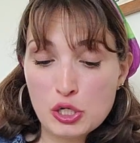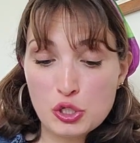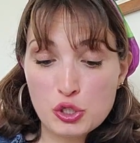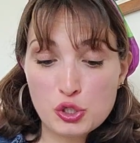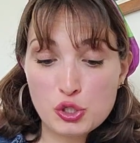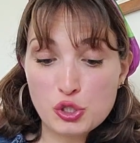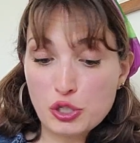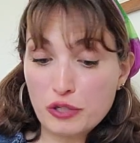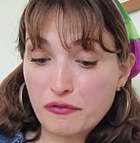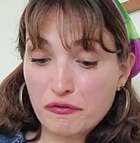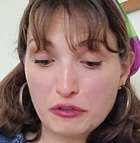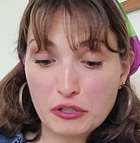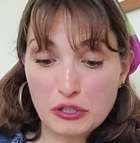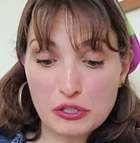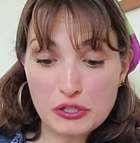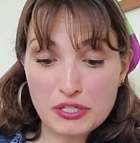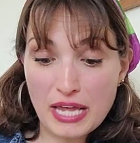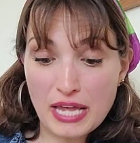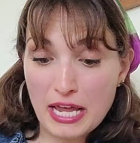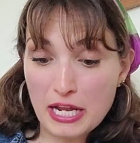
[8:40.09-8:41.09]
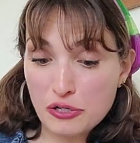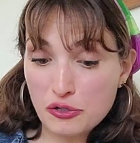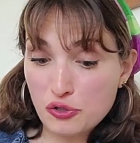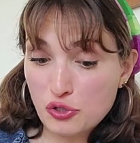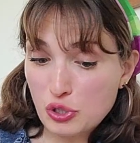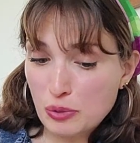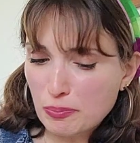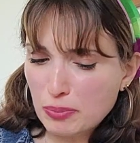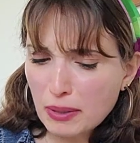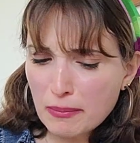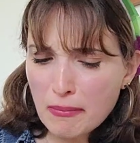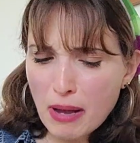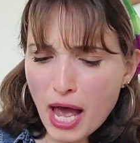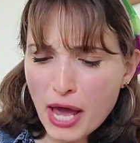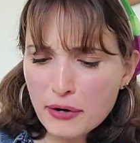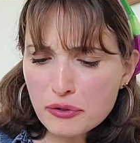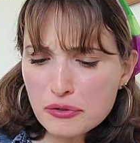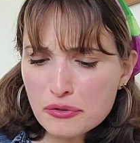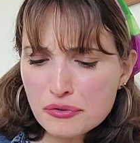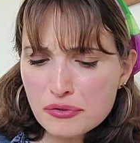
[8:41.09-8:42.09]
surfers and
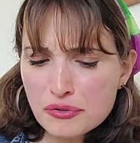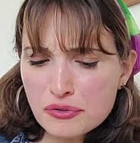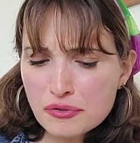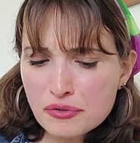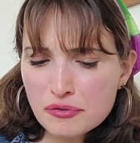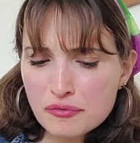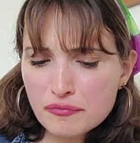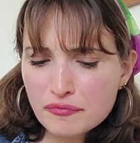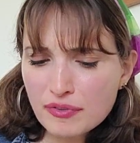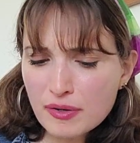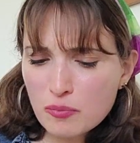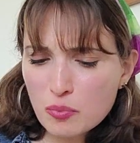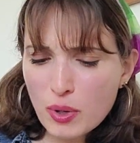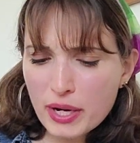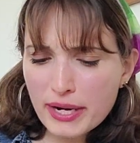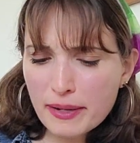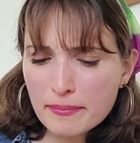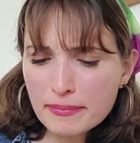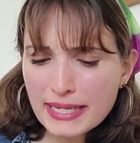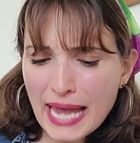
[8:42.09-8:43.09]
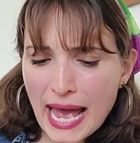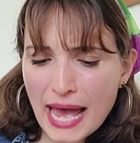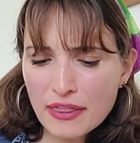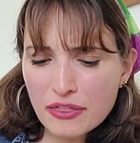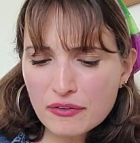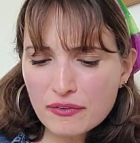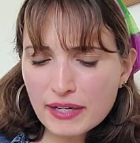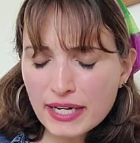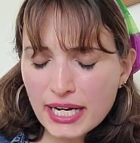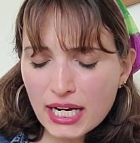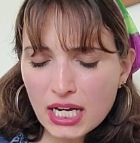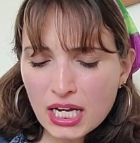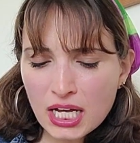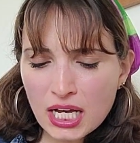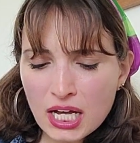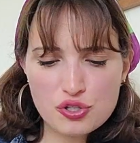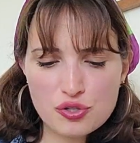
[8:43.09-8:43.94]
supermodels, from what I'm gathering.